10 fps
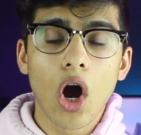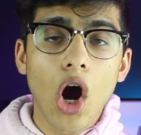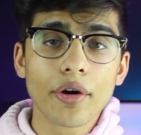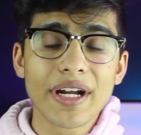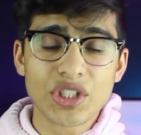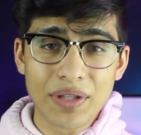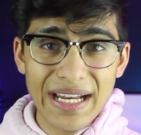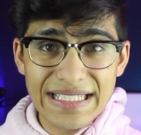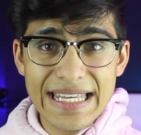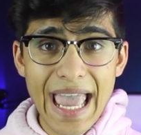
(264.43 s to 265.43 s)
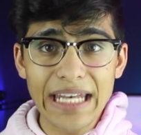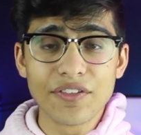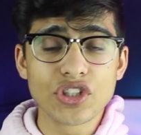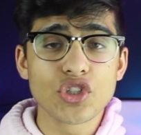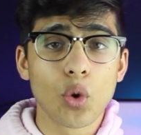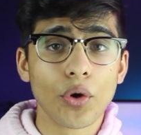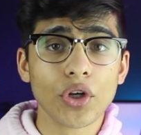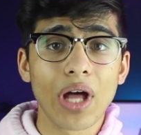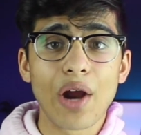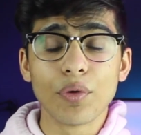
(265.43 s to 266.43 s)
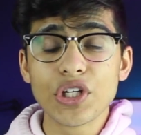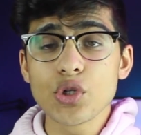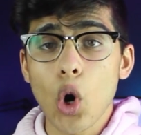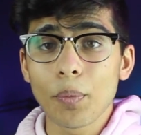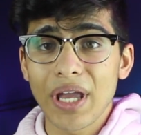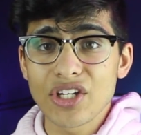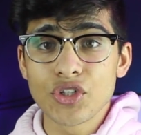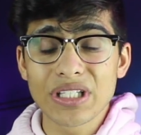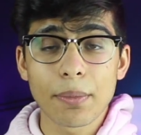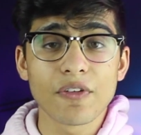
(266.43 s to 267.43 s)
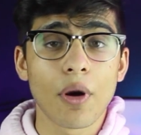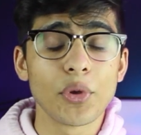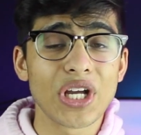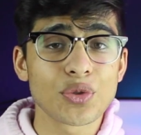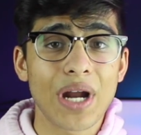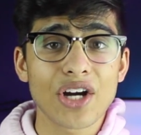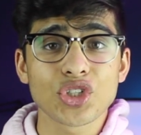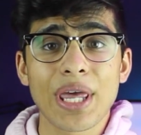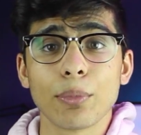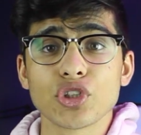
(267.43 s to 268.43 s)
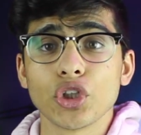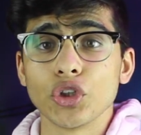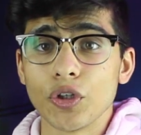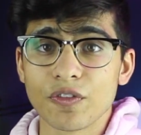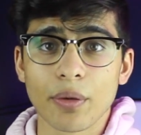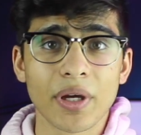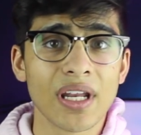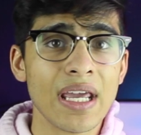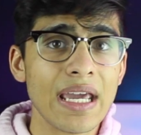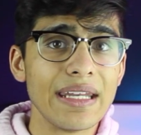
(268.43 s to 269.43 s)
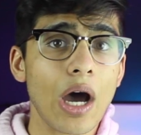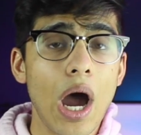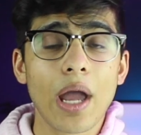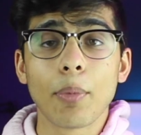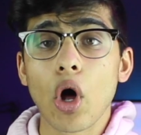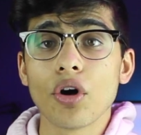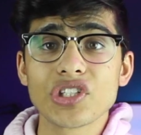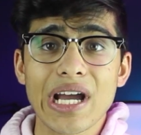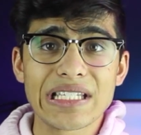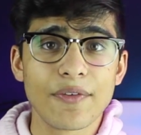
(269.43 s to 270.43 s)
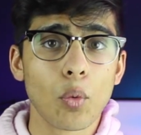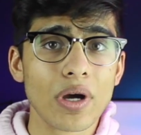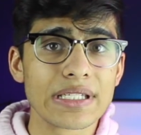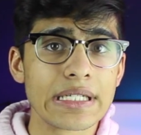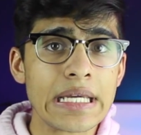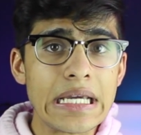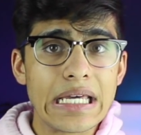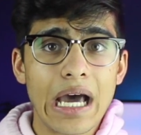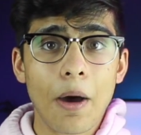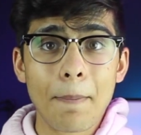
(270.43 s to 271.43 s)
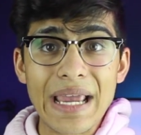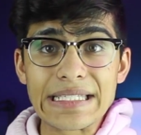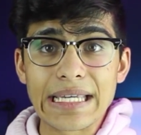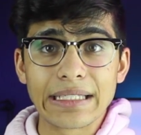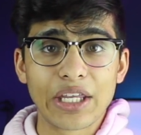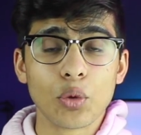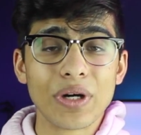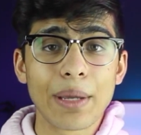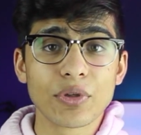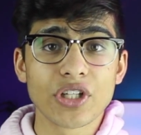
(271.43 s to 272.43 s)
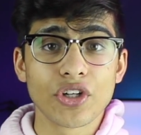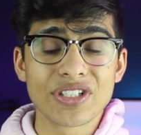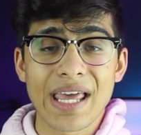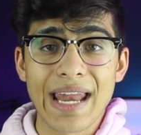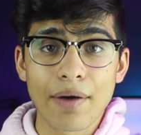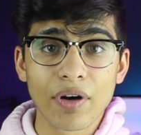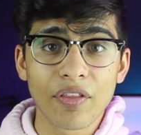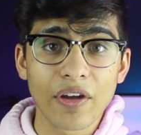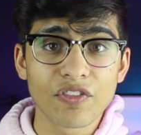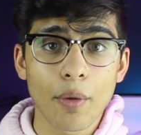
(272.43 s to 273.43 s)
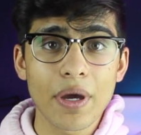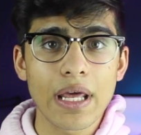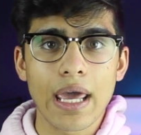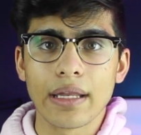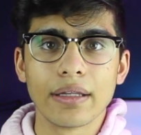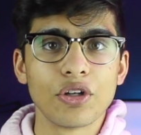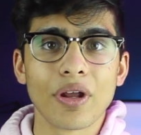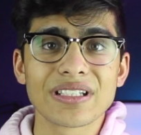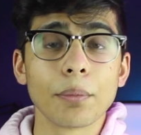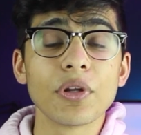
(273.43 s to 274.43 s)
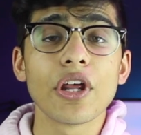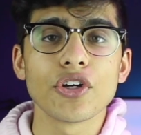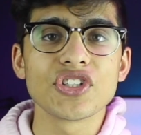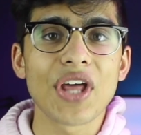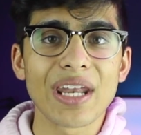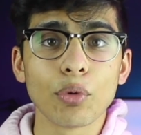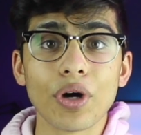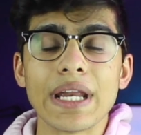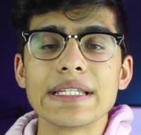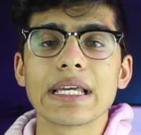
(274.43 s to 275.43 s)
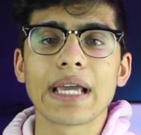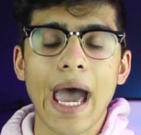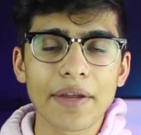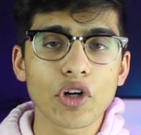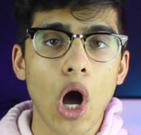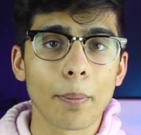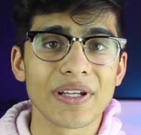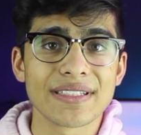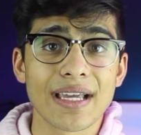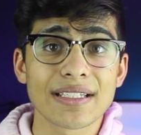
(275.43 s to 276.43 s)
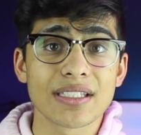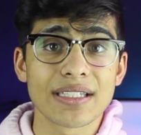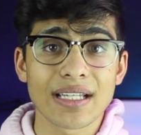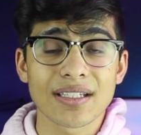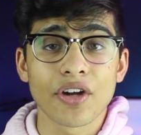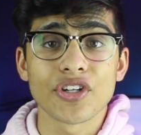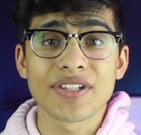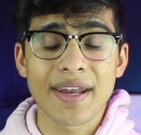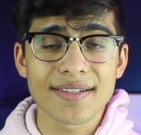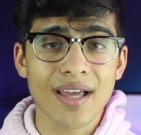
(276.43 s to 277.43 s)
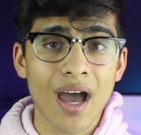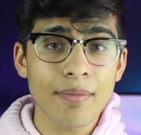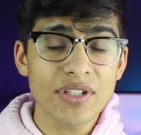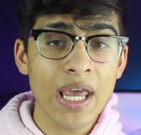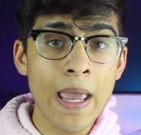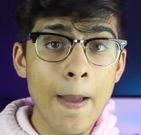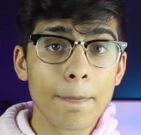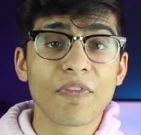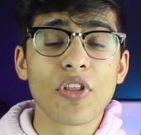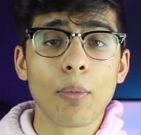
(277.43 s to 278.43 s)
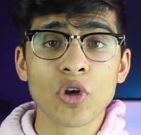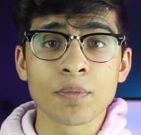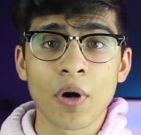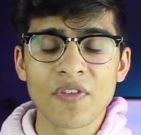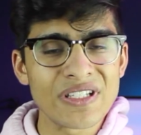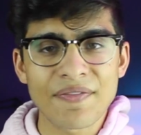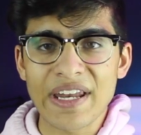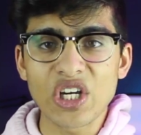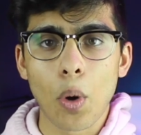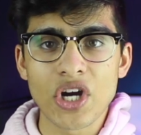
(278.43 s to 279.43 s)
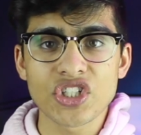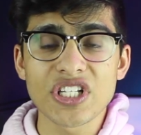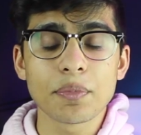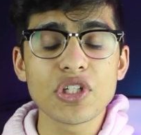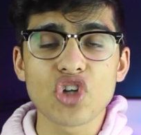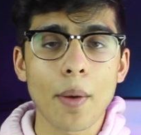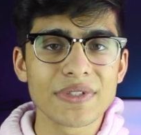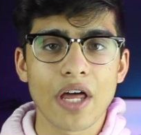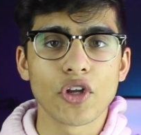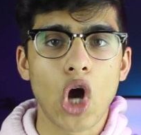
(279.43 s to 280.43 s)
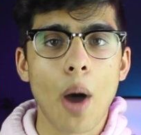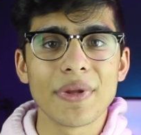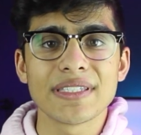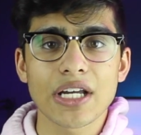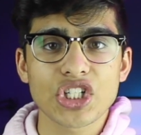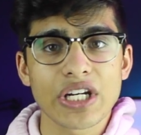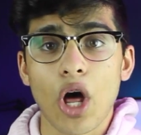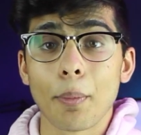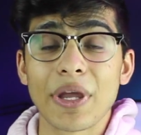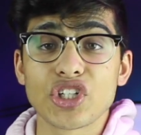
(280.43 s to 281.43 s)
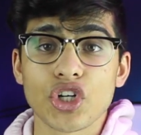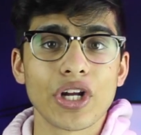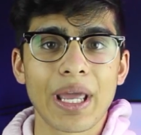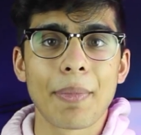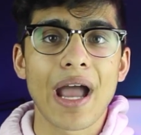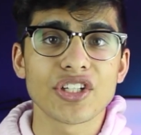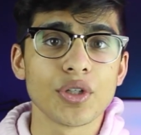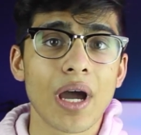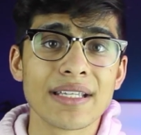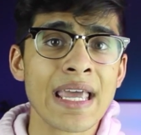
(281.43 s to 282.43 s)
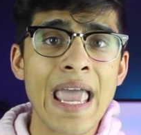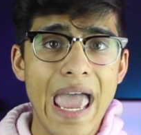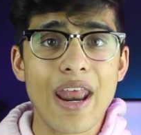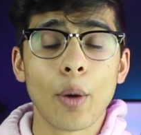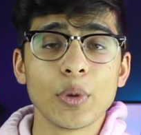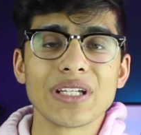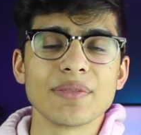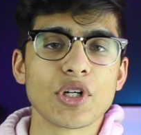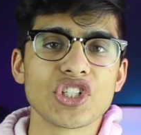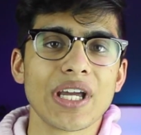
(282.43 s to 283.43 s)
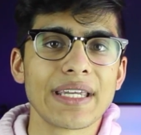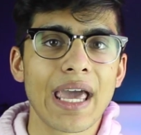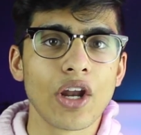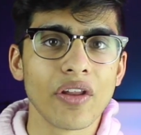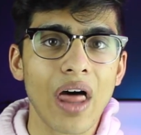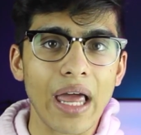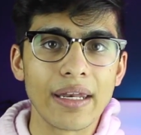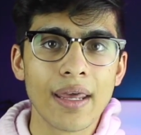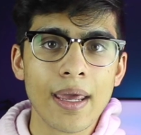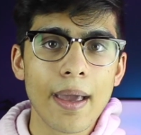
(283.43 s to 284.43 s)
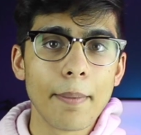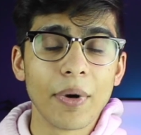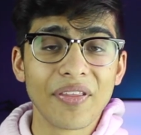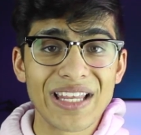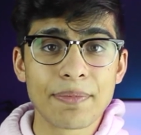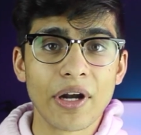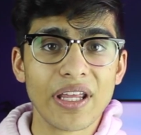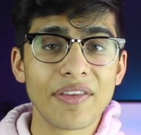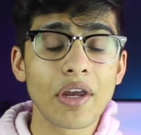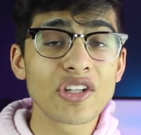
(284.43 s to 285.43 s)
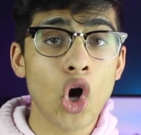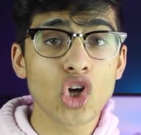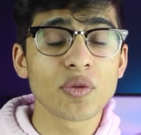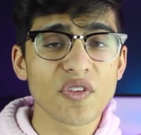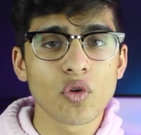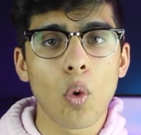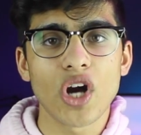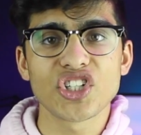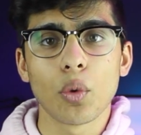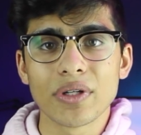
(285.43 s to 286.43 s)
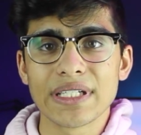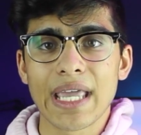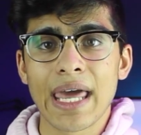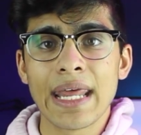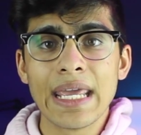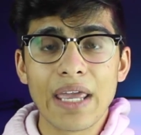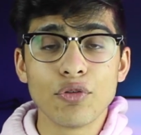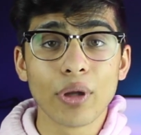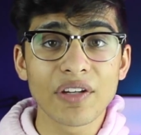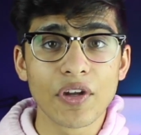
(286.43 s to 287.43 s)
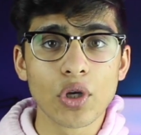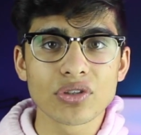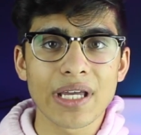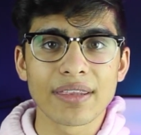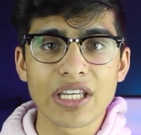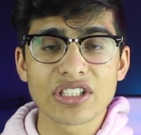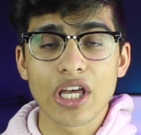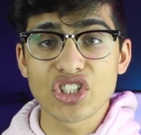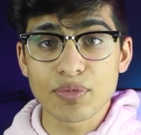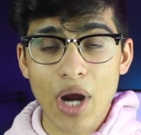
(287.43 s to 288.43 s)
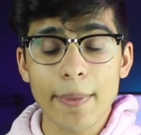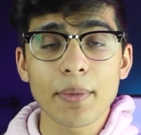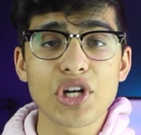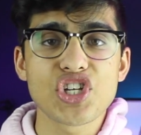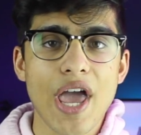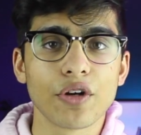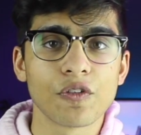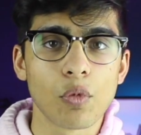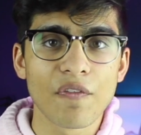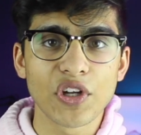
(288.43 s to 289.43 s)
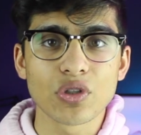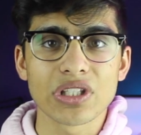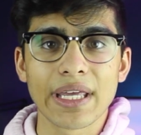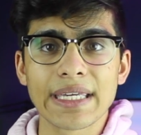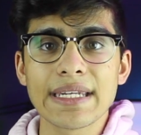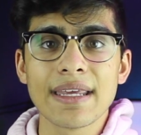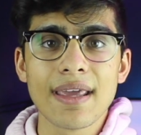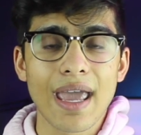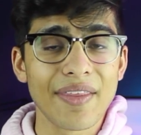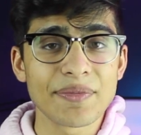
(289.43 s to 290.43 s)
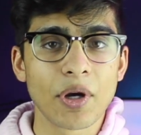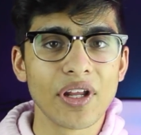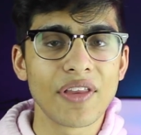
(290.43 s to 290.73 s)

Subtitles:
Alright, so that is the end of this tutorial. I really do hope you guys took something from it. You guys were actually able to learn from it. Now, I apologize if it wasn't amazing, like you weren't able to understand everything from it, and it's completely understandable. It is kind of a complex desk to understand at times, but for the most part, if you guys have any questions, please drop it down in the comment section. I'll make sure to get back to you guys and help you guys as much as I can online. But that's about it. Thank you guys all so much for watching. Once again, if you like videos like this, then subscribe to my channel for more videos like it, and that's about it.